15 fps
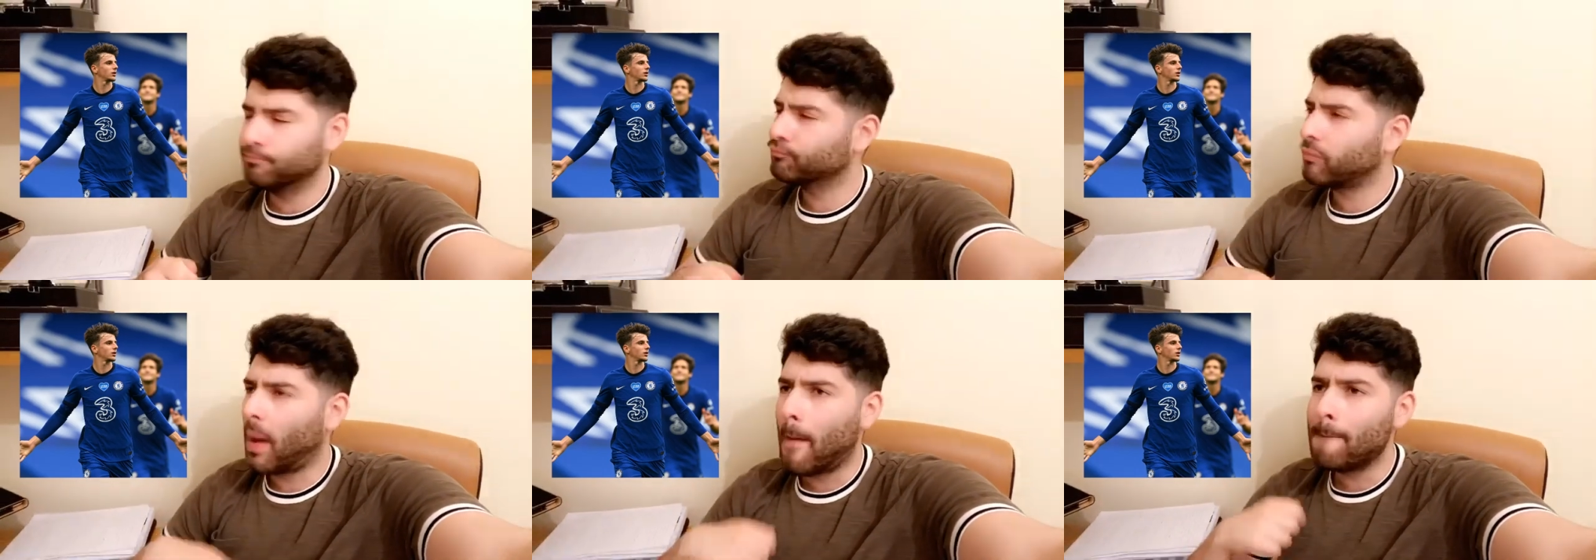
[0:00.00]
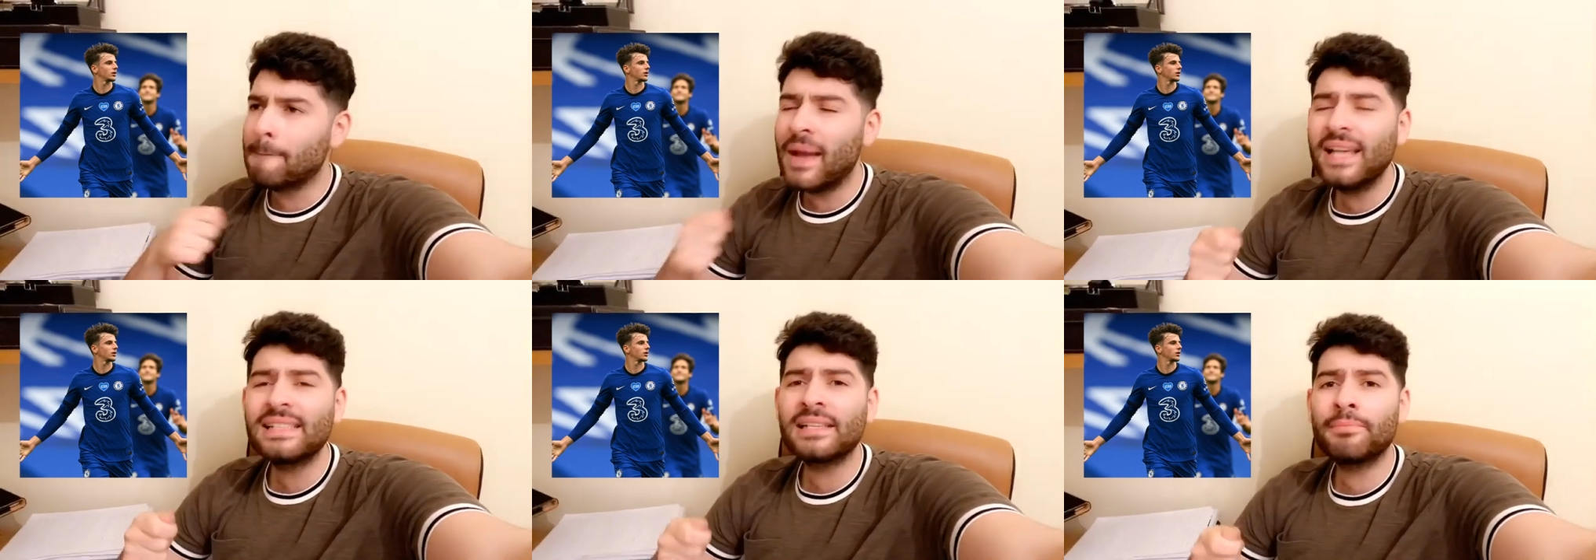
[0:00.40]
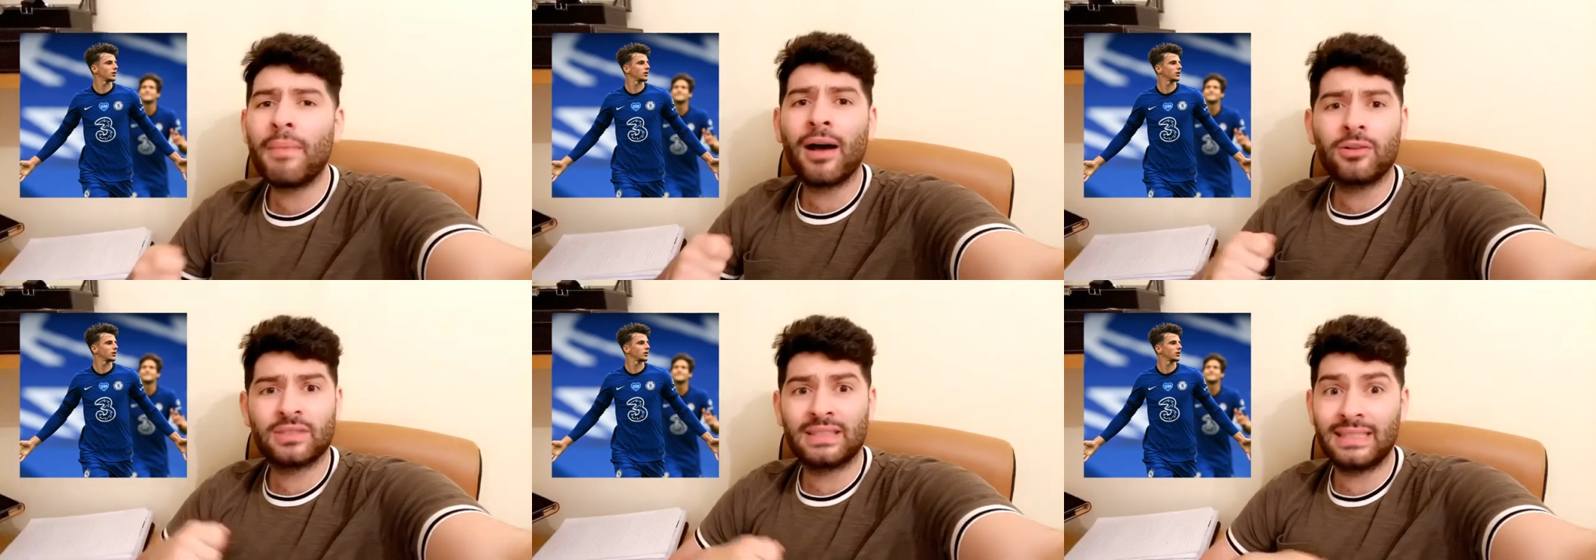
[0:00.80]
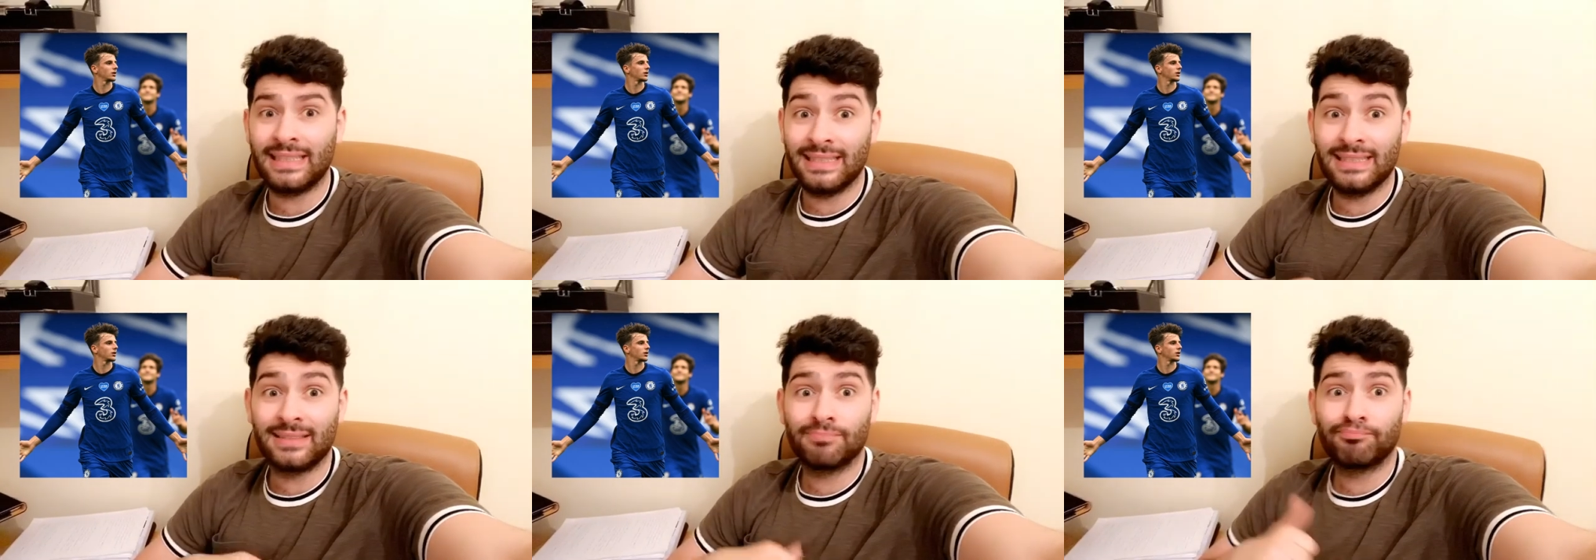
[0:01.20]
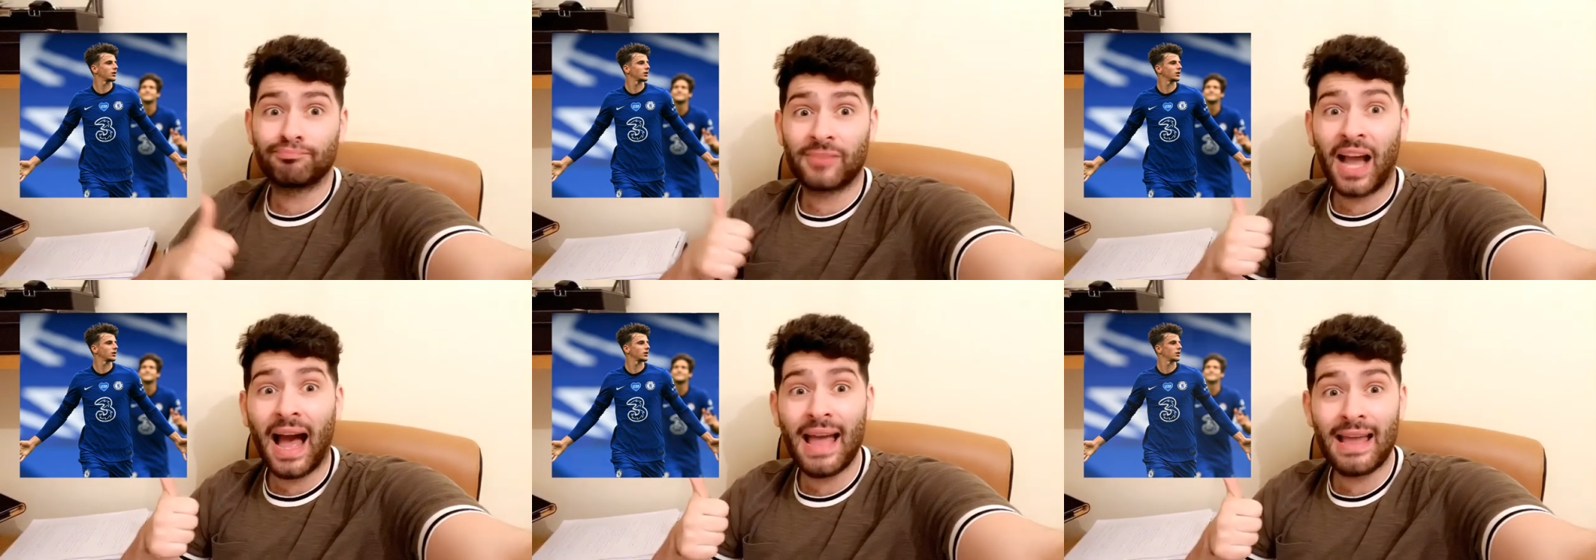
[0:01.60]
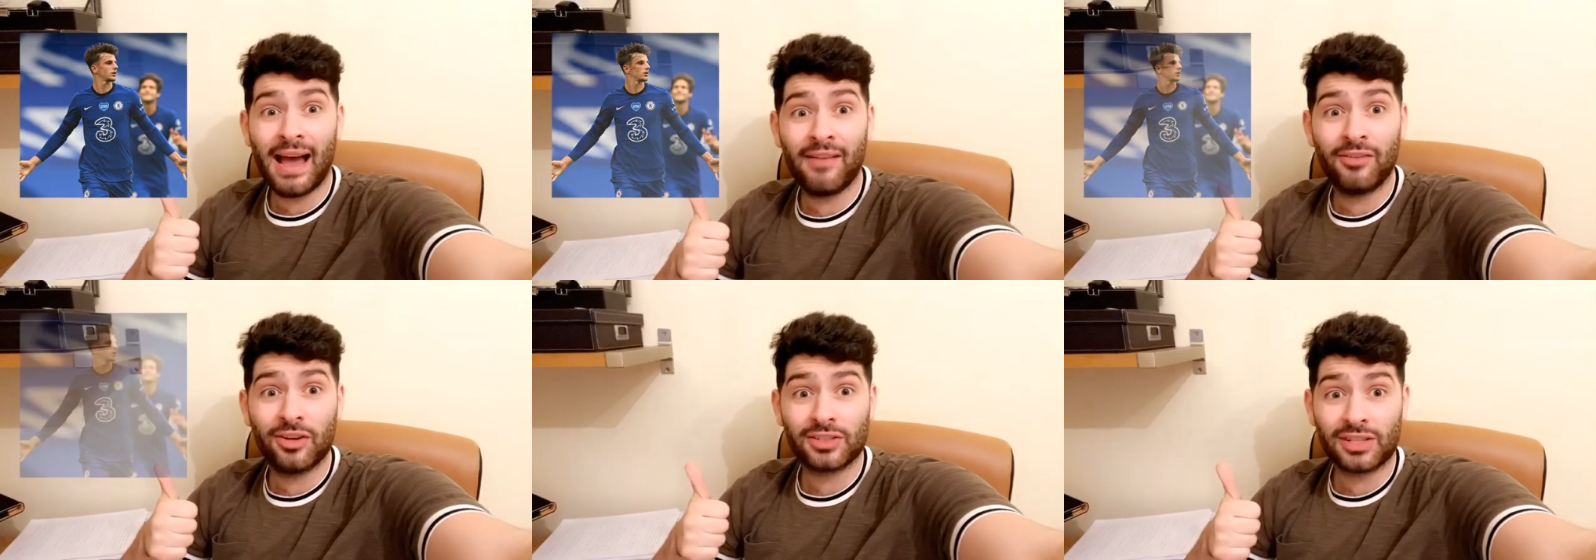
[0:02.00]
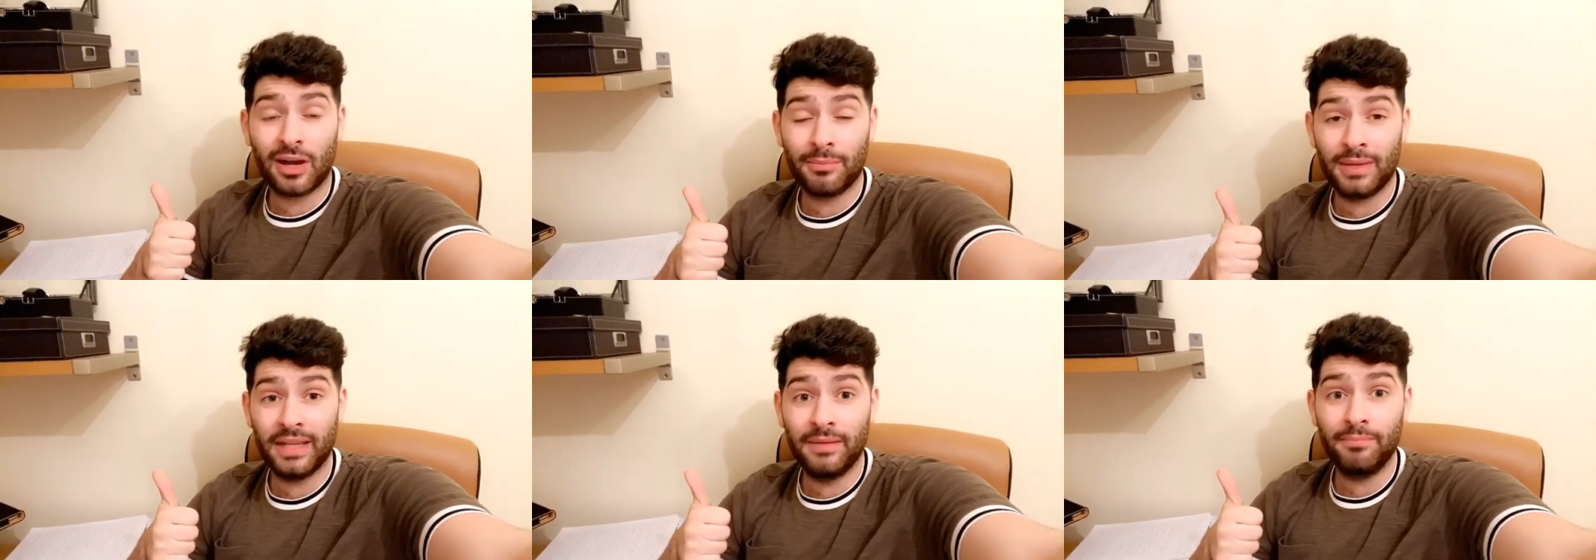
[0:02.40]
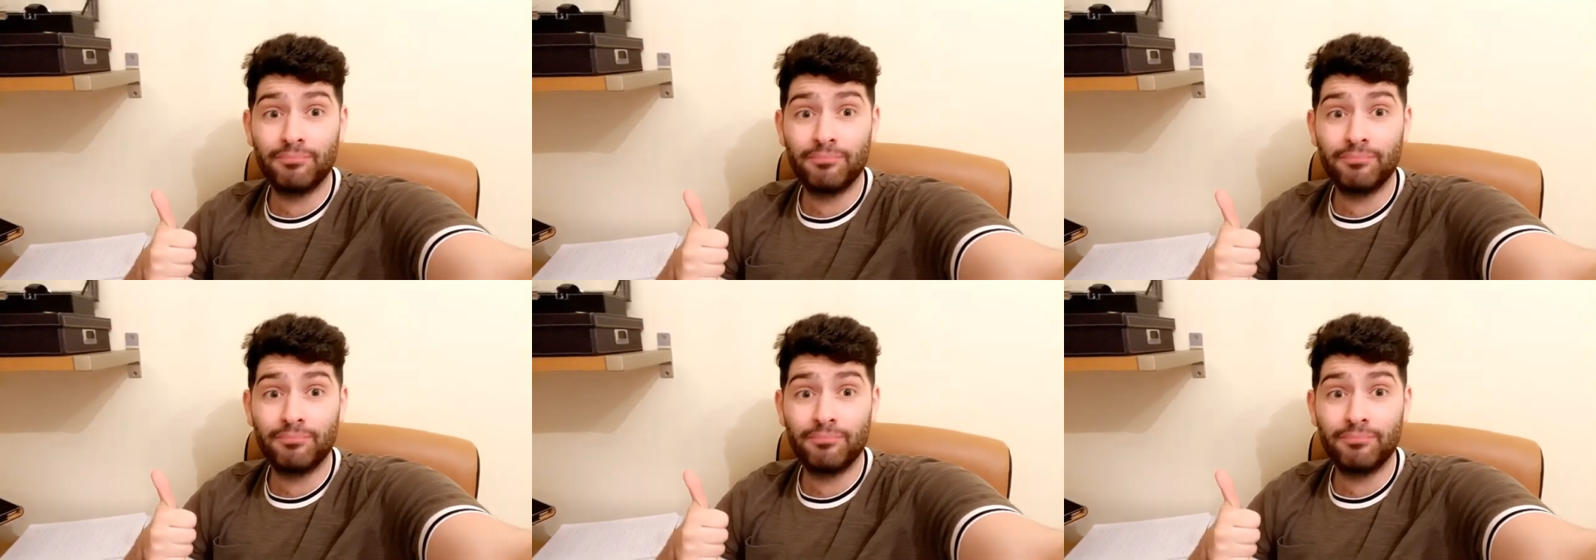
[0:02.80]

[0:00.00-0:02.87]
Mason Mount sees Kai Havertz come in,